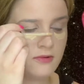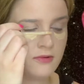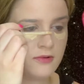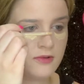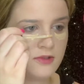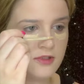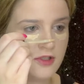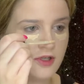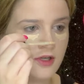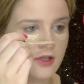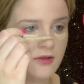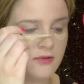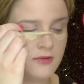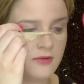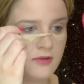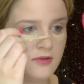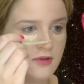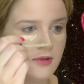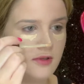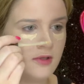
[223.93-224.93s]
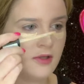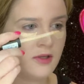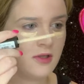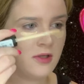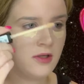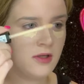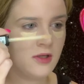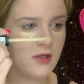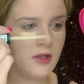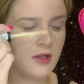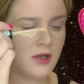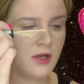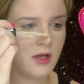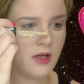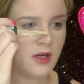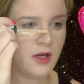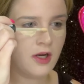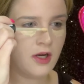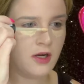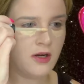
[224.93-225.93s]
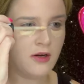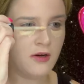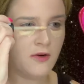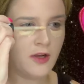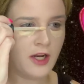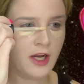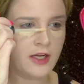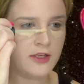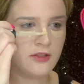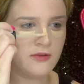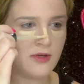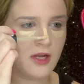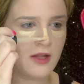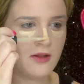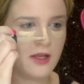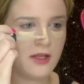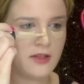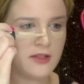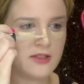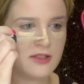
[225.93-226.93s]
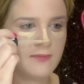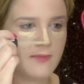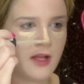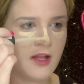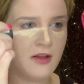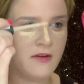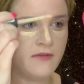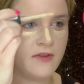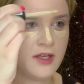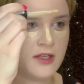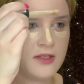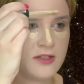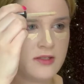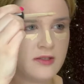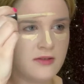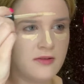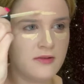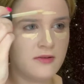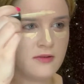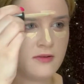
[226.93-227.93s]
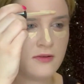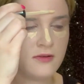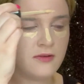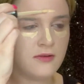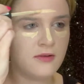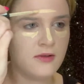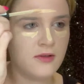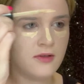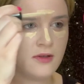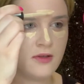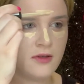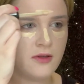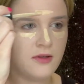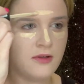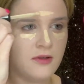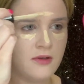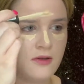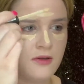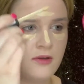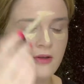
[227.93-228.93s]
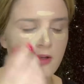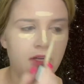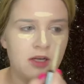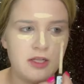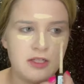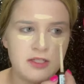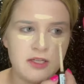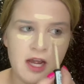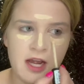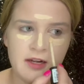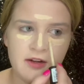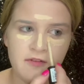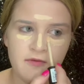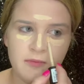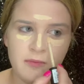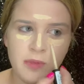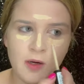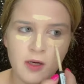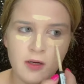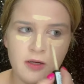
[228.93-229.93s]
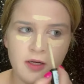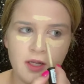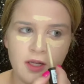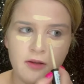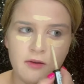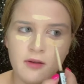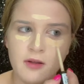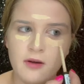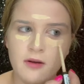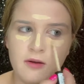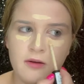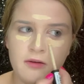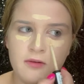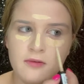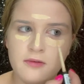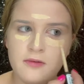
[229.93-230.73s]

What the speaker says: So, oh, and I do not like the smell of this. And it's kind of burning a little.